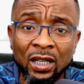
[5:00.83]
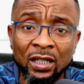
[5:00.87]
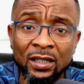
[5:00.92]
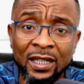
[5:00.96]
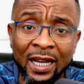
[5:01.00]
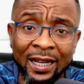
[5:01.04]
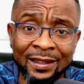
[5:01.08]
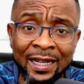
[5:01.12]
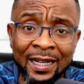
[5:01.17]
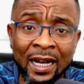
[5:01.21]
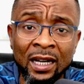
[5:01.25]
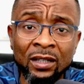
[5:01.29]

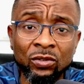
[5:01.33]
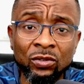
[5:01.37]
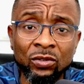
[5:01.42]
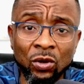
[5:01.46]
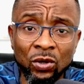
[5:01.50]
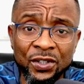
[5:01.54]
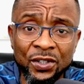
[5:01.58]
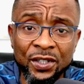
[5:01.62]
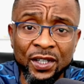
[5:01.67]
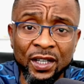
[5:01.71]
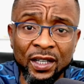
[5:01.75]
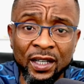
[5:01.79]
that
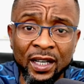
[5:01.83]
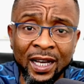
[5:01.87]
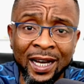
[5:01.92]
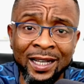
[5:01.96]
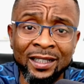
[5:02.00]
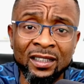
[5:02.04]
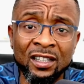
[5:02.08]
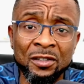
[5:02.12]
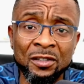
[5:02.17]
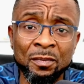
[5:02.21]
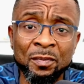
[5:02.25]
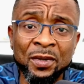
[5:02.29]
Dangote and
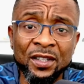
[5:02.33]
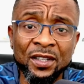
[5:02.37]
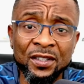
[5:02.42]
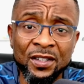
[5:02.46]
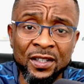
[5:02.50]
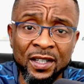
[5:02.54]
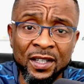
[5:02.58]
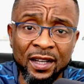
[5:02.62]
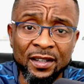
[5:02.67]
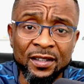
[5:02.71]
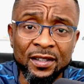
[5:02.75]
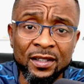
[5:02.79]
his
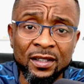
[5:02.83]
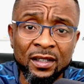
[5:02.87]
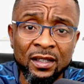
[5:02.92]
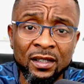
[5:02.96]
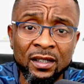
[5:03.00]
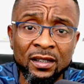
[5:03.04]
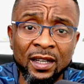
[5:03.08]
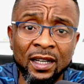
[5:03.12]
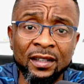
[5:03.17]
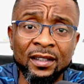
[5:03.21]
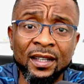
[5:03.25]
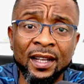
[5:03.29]
business
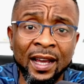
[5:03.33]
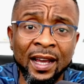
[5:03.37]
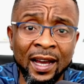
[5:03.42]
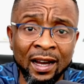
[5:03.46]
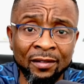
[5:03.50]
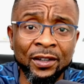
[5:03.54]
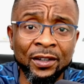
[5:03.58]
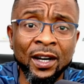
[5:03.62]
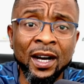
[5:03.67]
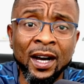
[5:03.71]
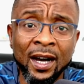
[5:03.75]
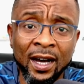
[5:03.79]
that they
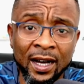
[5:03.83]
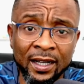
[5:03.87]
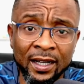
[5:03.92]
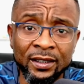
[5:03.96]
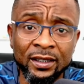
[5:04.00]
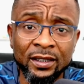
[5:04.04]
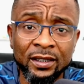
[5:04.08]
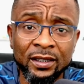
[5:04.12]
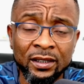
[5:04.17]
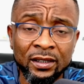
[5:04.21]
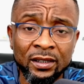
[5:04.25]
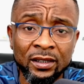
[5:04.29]
have had,
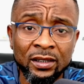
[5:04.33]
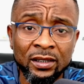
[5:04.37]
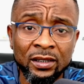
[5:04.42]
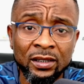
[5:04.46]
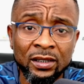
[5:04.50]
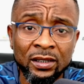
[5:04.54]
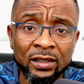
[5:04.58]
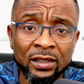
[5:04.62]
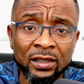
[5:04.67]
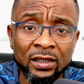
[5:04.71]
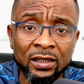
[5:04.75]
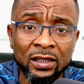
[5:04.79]

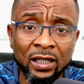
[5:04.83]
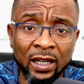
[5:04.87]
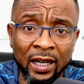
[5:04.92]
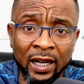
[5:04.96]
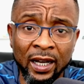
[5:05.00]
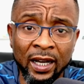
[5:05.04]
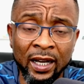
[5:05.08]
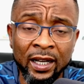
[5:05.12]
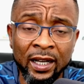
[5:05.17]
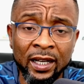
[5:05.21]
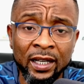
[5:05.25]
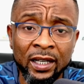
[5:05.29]

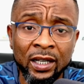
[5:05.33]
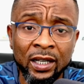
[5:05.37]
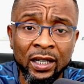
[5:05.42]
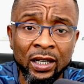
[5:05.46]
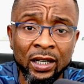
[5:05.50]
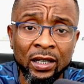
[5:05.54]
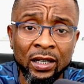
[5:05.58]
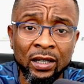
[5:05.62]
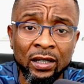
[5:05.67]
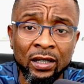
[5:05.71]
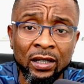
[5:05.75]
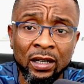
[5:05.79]
eh,
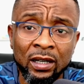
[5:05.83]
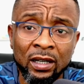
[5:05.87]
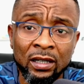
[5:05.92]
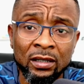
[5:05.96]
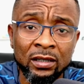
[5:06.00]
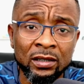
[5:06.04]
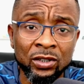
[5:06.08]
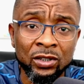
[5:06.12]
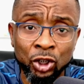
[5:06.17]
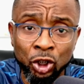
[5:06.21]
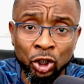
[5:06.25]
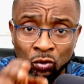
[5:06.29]

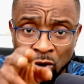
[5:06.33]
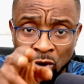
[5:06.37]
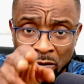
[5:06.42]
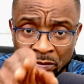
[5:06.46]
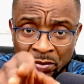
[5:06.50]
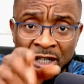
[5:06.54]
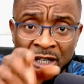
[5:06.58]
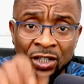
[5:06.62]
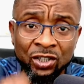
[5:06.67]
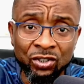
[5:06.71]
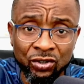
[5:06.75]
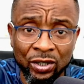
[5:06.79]
you will
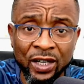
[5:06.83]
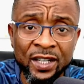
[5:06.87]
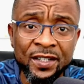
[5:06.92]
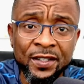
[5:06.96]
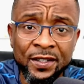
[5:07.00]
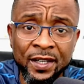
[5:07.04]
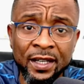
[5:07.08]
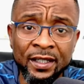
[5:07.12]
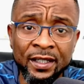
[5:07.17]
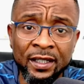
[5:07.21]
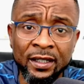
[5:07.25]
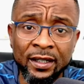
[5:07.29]
be
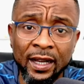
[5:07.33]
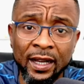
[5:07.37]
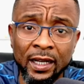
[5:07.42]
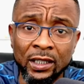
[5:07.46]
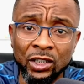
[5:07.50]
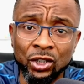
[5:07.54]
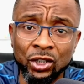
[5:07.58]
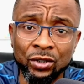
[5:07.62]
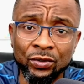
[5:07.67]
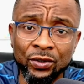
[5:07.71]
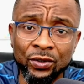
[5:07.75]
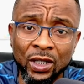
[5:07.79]
interested in
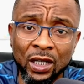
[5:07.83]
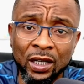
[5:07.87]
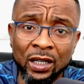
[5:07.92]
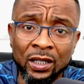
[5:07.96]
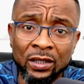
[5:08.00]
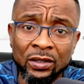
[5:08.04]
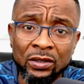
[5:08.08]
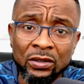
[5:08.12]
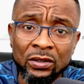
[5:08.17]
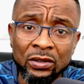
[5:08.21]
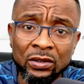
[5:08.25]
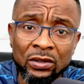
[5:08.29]
Nigeria.
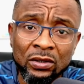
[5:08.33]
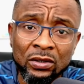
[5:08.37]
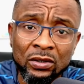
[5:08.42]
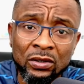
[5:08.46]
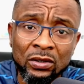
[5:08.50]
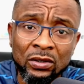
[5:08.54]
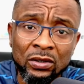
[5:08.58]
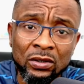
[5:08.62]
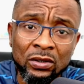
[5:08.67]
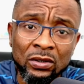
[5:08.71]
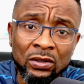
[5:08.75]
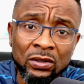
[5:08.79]

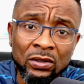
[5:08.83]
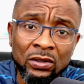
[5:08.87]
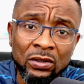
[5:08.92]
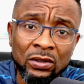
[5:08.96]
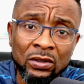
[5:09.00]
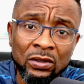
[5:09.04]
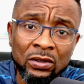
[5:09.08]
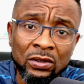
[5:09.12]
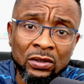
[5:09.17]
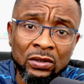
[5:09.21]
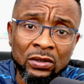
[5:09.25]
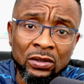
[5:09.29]

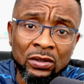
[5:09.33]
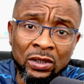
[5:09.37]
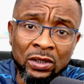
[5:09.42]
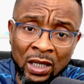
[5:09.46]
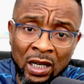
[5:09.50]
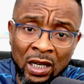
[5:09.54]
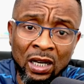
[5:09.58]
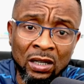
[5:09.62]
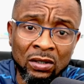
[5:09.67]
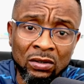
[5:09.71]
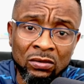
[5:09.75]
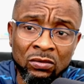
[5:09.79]

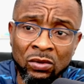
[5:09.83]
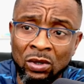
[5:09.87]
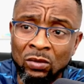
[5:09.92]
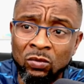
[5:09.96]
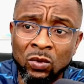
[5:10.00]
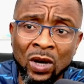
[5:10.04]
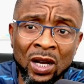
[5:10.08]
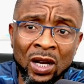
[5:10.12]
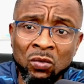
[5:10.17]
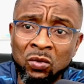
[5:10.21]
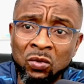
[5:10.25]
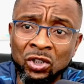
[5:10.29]
Yeah, well,
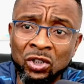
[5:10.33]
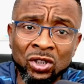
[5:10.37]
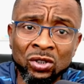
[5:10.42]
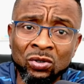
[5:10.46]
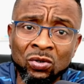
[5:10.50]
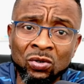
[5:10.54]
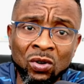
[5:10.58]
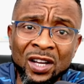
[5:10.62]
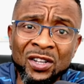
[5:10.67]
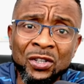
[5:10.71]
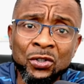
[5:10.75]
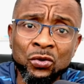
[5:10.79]
why would you go
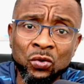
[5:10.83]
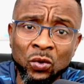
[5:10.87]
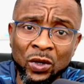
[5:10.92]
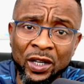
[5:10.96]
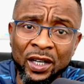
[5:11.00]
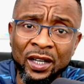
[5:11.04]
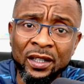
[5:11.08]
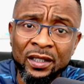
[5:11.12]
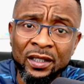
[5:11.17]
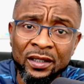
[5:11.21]
elsewhere?